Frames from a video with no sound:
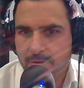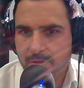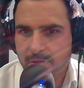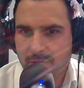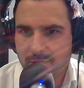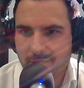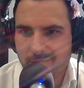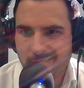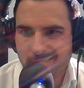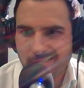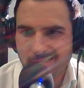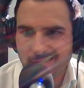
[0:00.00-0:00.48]

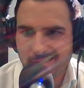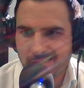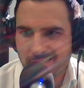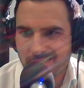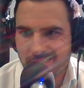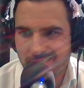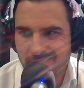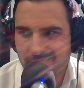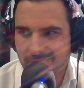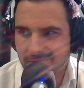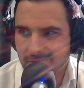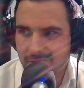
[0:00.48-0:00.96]

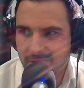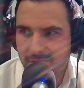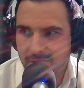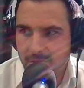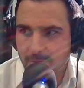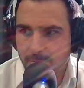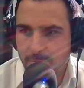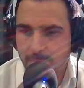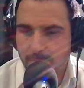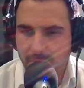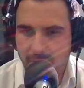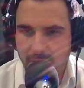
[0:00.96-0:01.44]
then
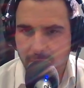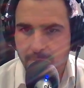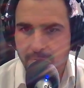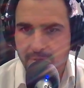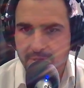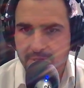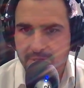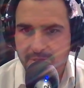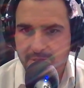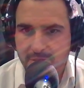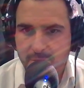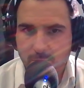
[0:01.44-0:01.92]
your
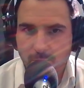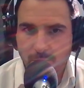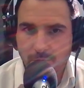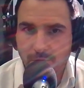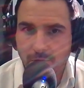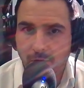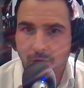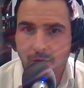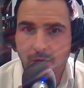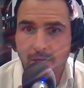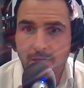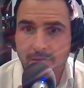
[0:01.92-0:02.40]
business will
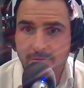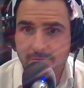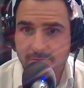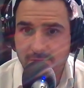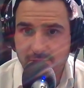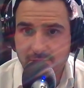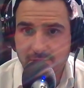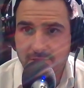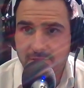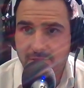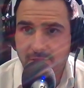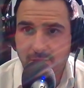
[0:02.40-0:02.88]
die.
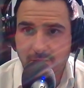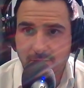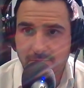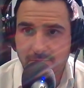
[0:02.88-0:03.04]
There's just no